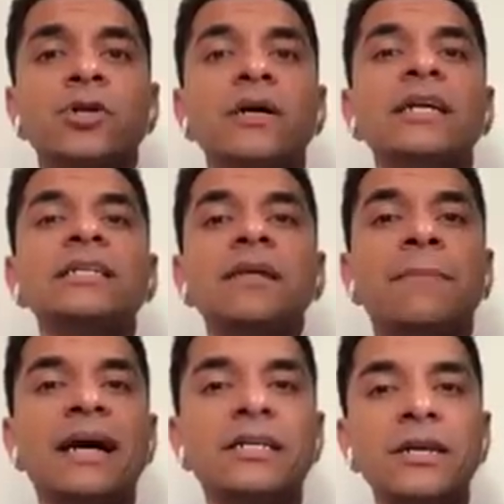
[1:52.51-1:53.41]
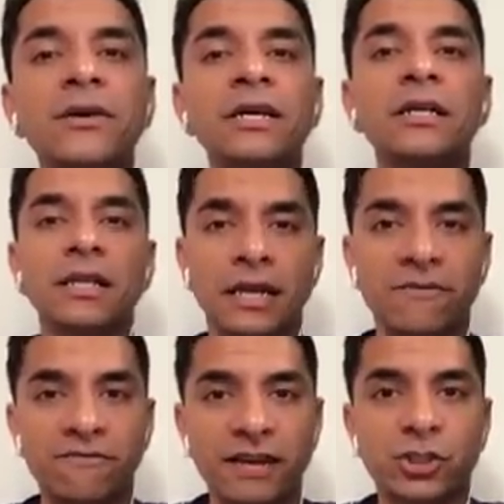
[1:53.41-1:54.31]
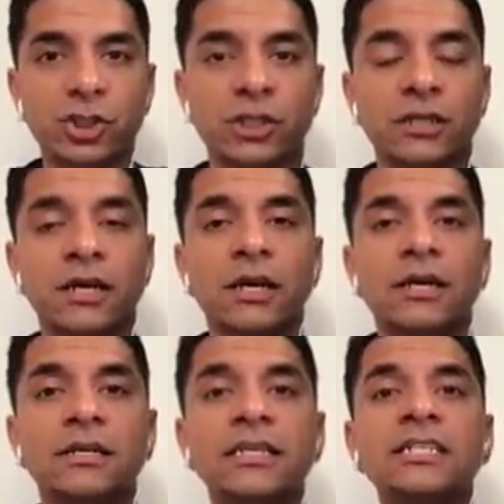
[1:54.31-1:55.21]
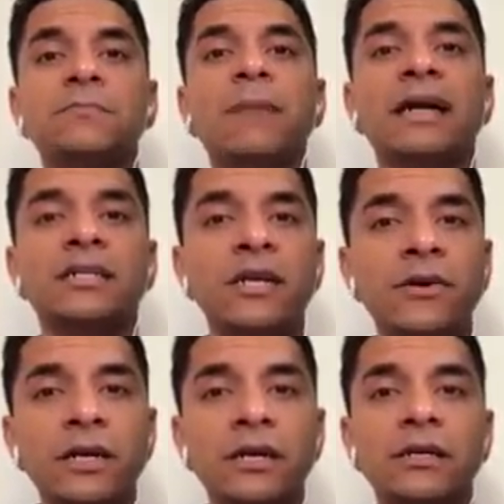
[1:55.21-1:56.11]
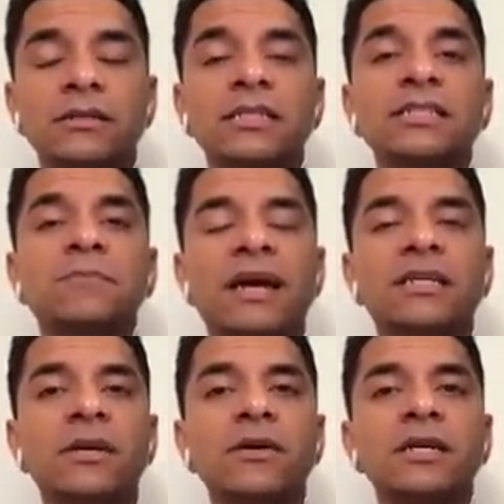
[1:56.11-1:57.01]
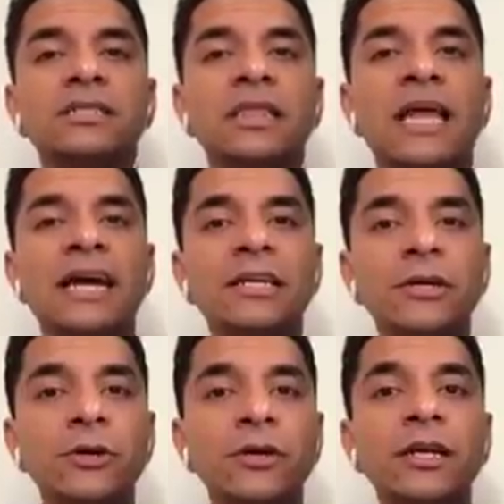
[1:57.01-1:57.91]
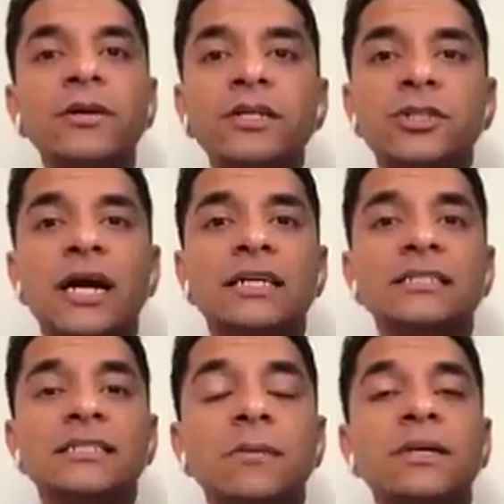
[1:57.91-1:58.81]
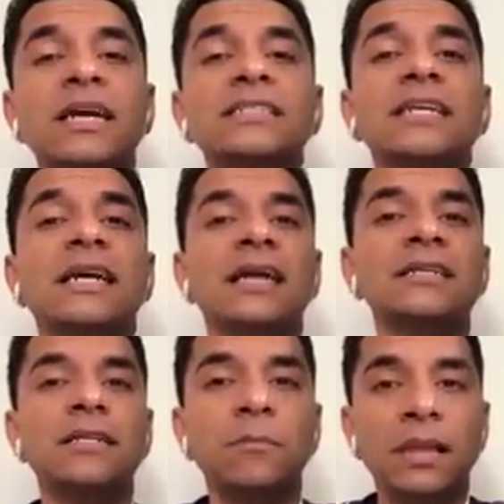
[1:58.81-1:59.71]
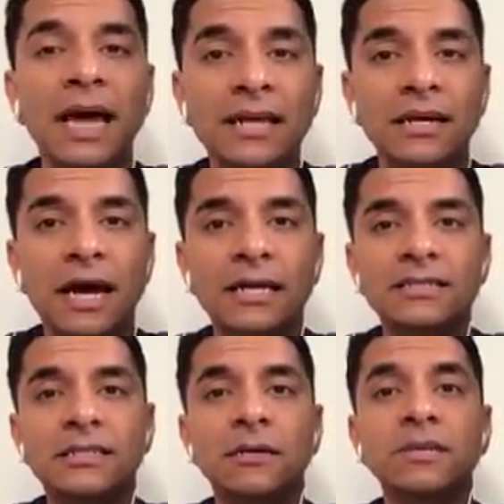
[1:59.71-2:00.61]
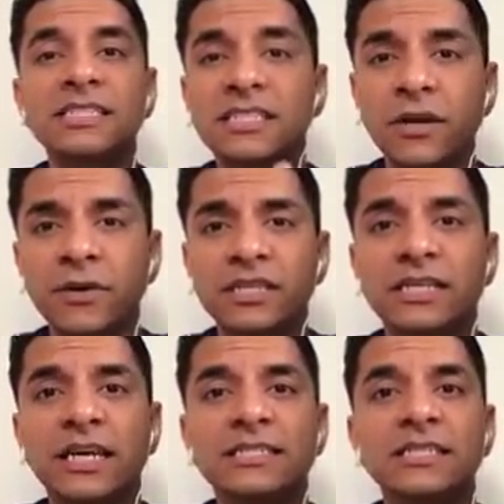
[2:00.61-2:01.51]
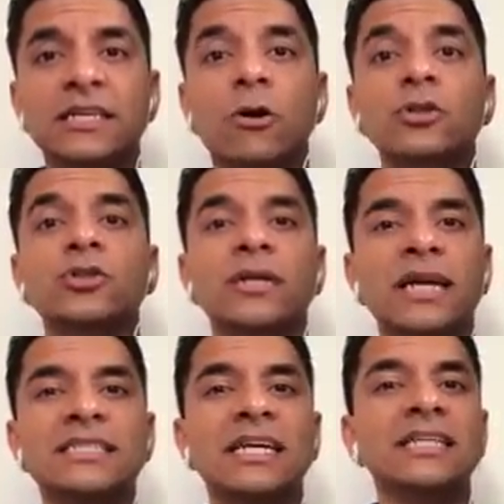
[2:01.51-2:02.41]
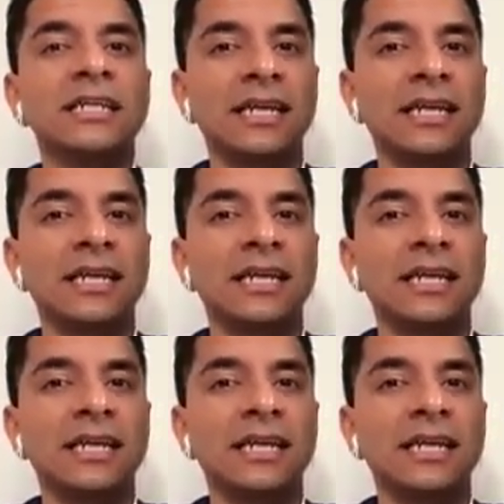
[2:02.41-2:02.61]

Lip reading: So it is a bacterial infection. These bacteria line the urinary tract. In some cases, they get into the bladder, and in some serious cases, it also gets